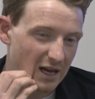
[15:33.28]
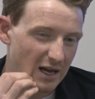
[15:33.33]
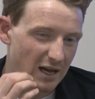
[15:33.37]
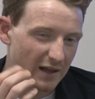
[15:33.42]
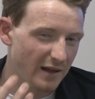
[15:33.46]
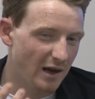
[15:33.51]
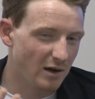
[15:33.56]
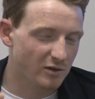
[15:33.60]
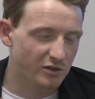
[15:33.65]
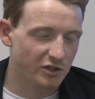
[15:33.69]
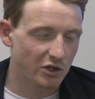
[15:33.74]

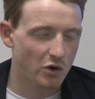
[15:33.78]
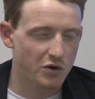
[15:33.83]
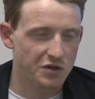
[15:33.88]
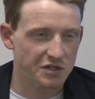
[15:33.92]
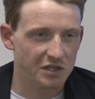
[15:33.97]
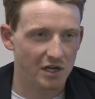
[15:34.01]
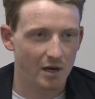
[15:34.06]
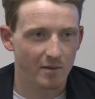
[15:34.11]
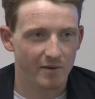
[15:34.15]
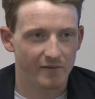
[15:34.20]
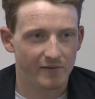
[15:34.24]
and that was the only
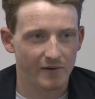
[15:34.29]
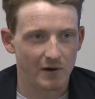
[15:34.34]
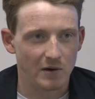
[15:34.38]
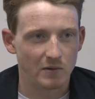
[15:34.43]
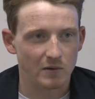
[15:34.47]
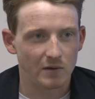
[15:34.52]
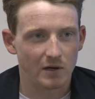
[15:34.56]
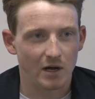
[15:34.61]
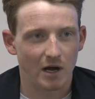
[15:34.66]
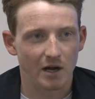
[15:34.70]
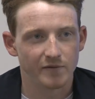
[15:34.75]
time I
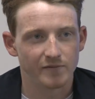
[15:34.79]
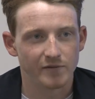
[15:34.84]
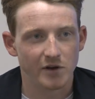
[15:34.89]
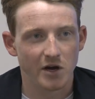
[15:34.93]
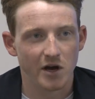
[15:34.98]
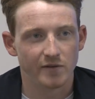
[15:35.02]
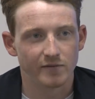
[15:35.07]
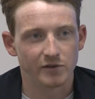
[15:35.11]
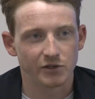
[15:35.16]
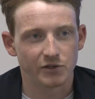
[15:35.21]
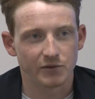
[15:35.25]
felt kind of
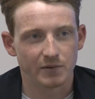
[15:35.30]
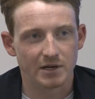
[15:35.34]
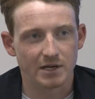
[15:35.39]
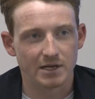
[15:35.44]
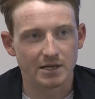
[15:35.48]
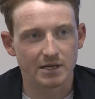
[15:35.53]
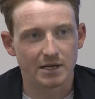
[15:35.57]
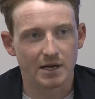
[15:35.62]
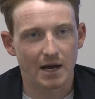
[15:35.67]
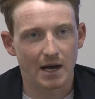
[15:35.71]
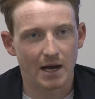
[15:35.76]
nervous,
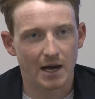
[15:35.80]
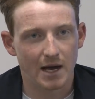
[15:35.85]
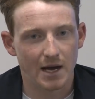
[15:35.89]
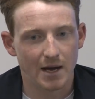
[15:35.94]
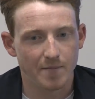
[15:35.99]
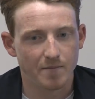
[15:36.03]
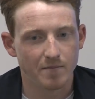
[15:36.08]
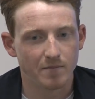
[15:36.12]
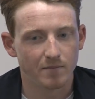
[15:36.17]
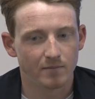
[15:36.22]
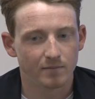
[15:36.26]
really.
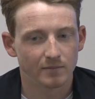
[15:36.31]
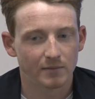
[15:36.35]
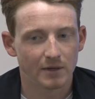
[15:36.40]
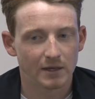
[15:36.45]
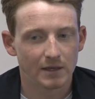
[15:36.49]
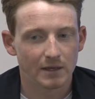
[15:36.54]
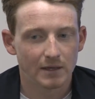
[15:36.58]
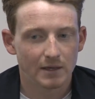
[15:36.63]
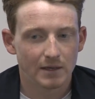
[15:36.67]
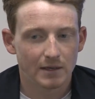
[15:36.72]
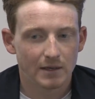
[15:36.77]
Um,
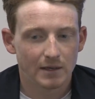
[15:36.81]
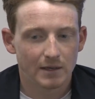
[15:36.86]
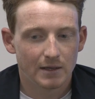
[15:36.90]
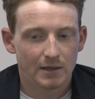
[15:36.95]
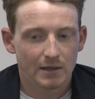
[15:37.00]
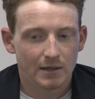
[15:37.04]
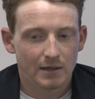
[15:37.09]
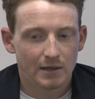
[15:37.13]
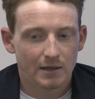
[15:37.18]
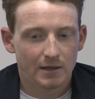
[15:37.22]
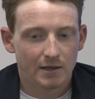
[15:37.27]

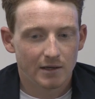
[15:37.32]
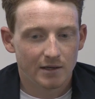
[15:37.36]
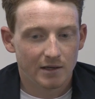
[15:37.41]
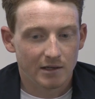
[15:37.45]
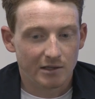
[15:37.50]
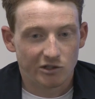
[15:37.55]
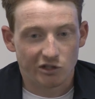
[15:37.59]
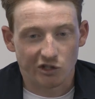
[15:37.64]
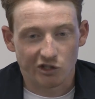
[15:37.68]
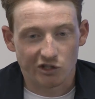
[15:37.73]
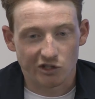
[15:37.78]

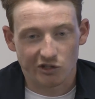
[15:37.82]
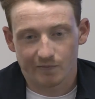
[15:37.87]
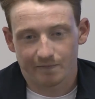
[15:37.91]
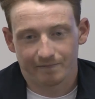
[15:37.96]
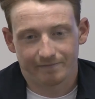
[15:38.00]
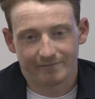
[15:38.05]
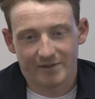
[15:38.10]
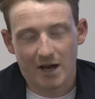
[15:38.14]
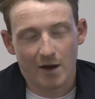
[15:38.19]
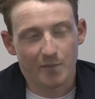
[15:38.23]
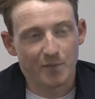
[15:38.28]
just
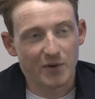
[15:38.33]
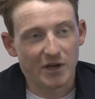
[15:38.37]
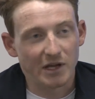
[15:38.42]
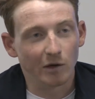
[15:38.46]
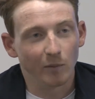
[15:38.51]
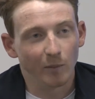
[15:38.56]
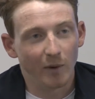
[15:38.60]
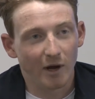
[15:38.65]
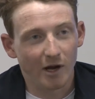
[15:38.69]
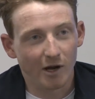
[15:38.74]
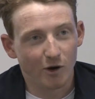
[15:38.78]
yeah, being
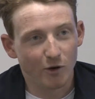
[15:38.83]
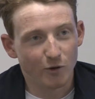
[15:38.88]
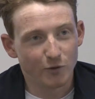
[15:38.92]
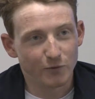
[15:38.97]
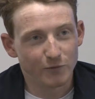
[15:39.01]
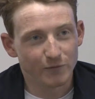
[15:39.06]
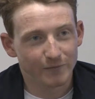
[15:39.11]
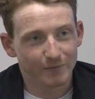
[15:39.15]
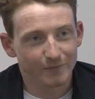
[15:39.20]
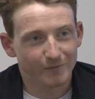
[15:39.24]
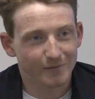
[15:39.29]
on my
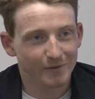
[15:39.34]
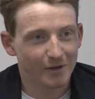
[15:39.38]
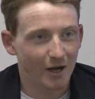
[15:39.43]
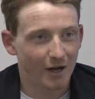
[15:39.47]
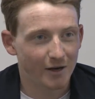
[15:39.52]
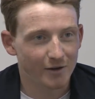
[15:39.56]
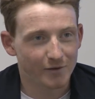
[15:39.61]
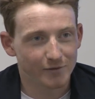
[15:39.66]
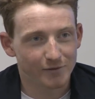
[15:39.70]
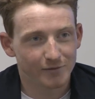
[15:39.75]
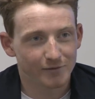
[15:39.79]
own,
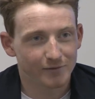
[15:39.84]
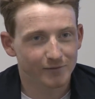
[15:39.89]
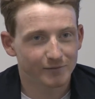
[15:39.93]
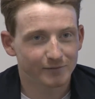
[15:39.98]
kind of